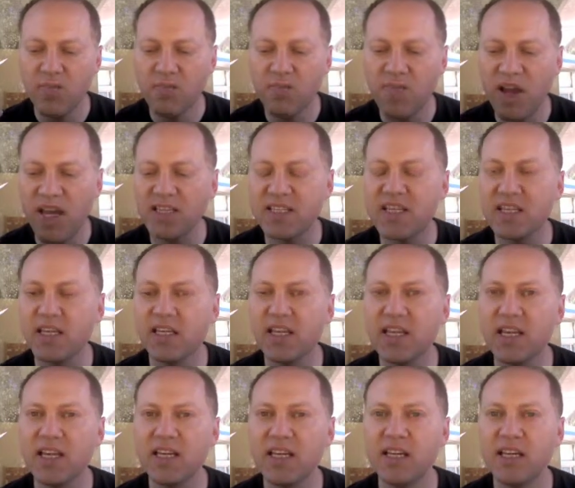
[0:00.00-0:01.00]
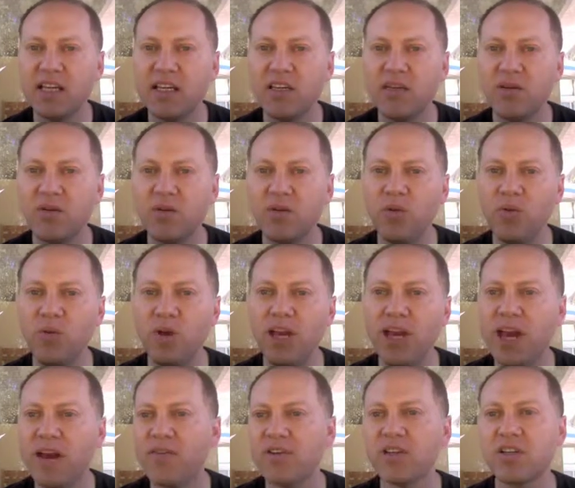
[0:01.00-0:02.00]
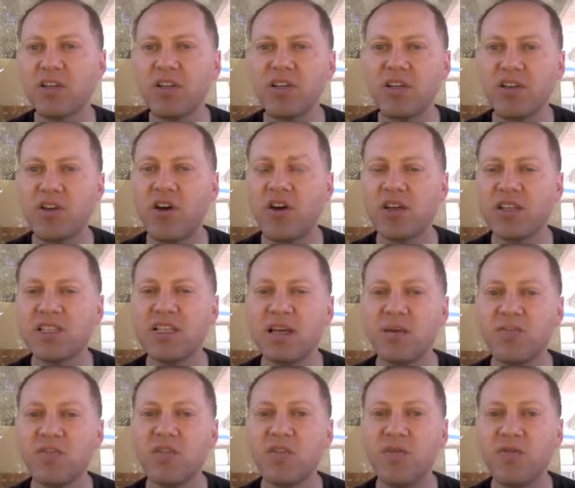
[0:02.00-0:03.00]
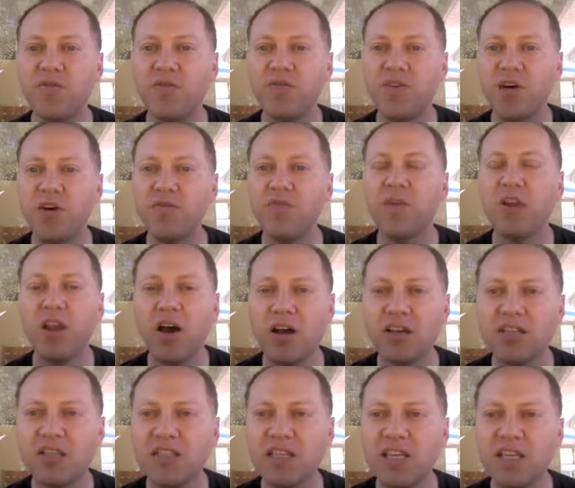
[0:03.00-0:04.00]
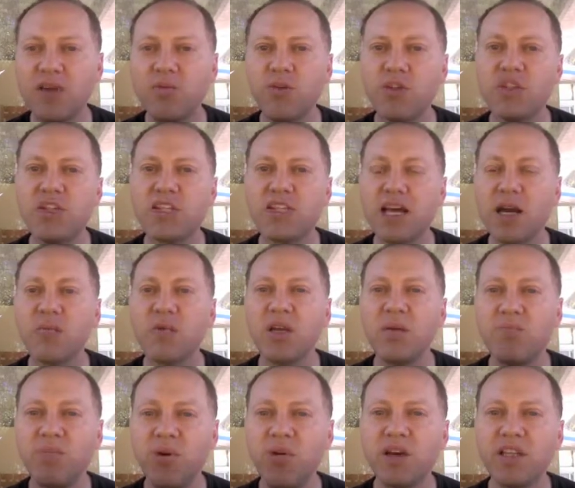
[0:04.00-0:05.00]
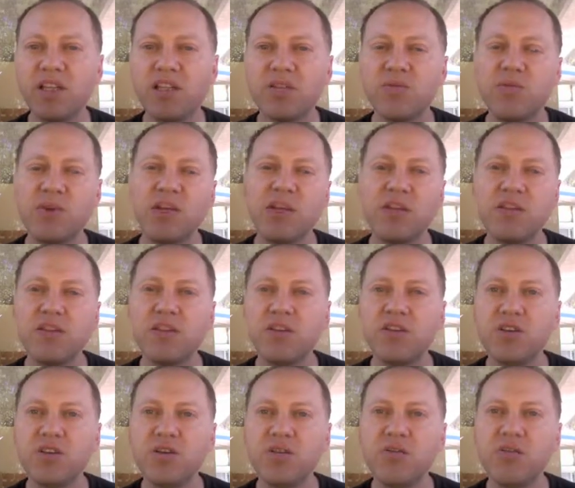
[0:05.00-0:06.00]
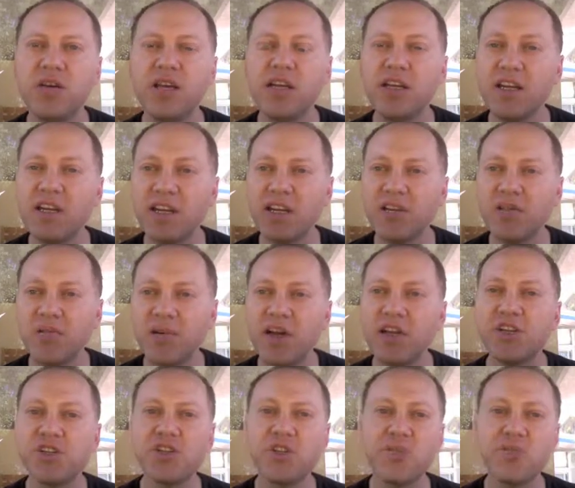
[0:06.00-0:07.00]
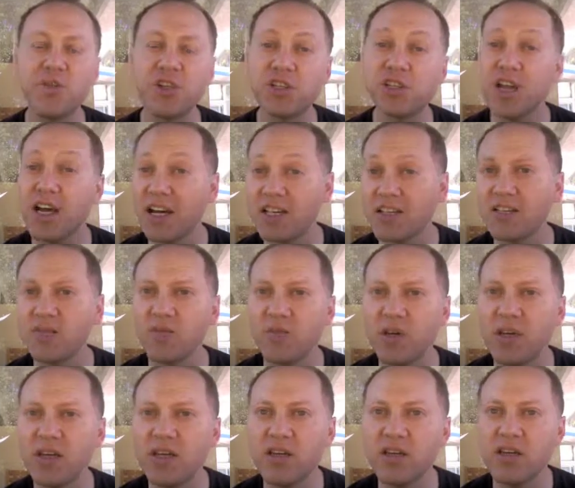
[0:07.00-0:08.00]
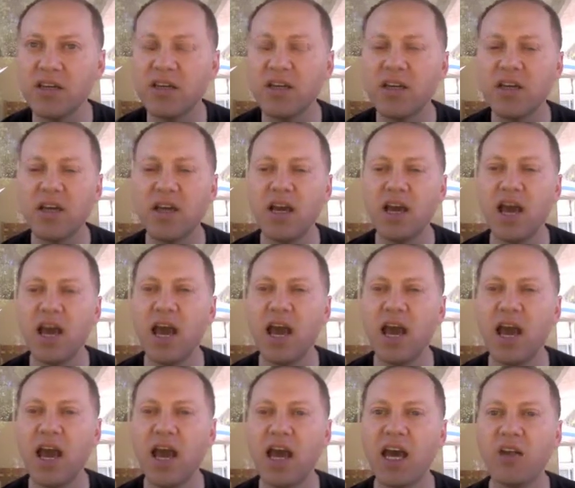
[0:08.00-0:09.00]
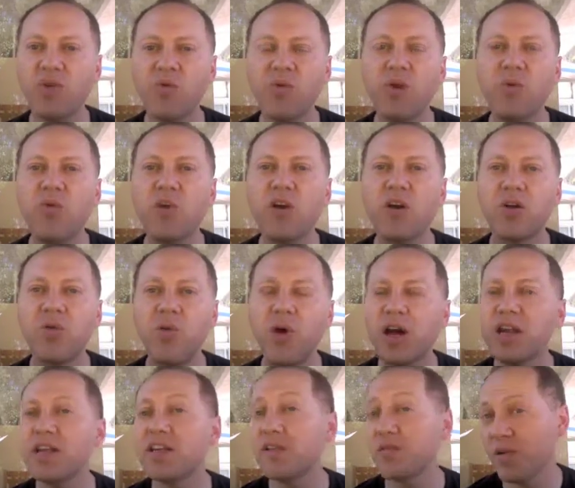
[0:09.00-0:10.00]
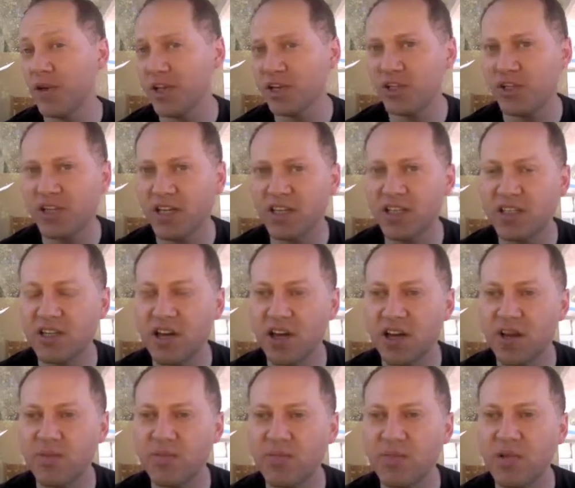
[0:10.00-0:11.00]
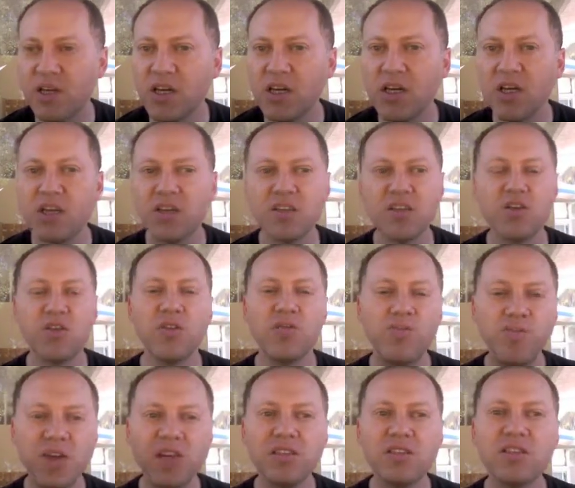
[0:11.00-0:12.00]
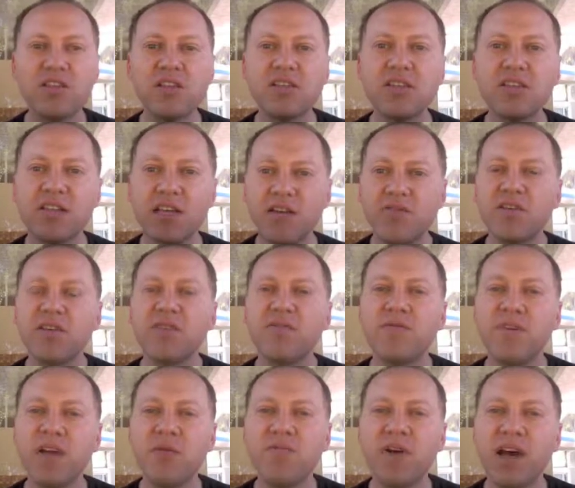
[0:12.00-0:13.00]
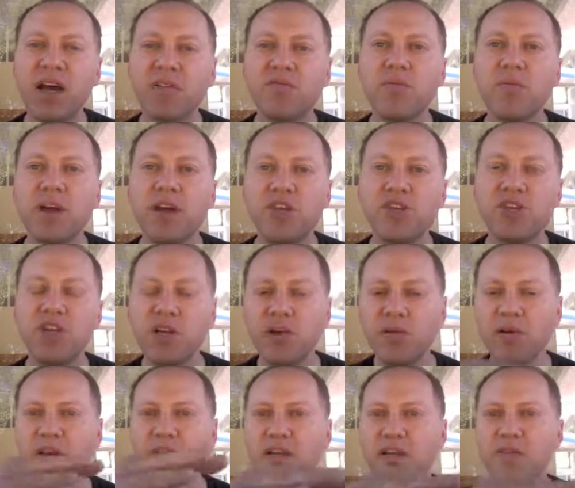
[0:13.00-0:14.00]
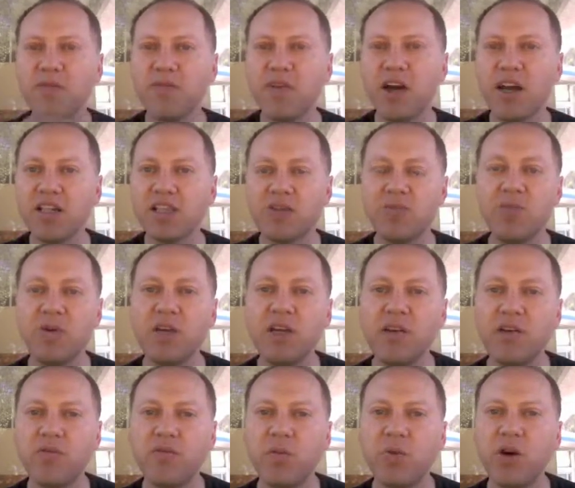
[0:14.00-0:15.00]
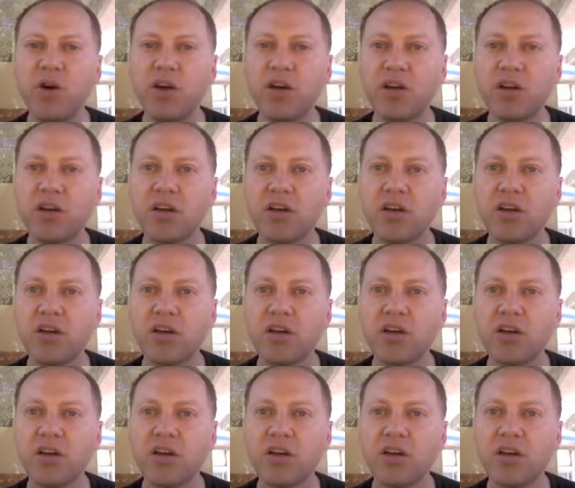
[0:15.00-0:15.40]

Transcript: basically, we have a concept of velocity, which is how many points we can do in an iteration, which lasts a week. And we work one iteration at a time. So the business, given feedback from engineering, defines a week of work